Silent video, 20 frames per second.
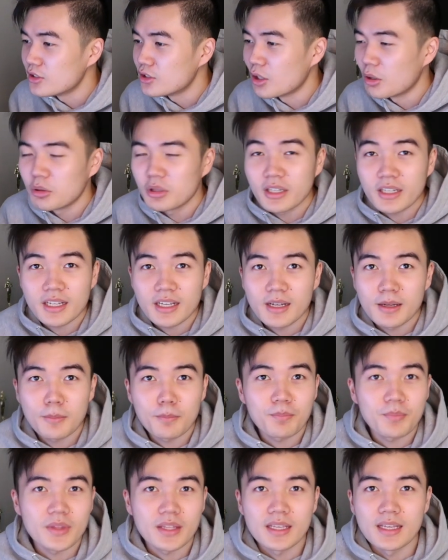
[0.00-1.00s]
Don't Look
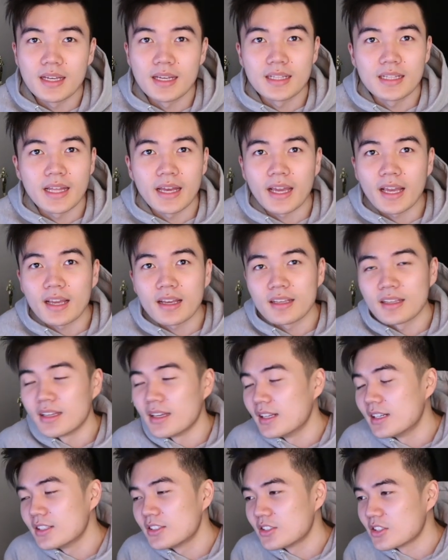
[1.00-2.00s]
Up, it
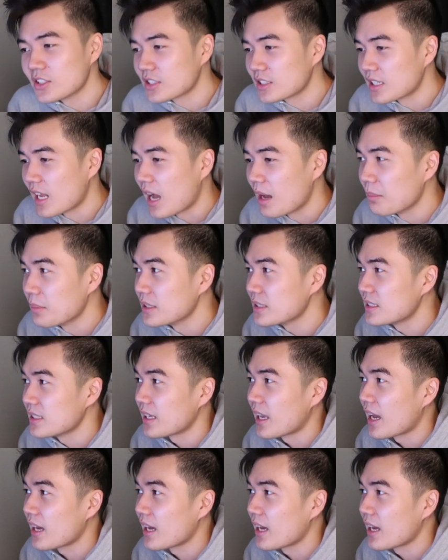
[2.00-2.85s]
is just not missing.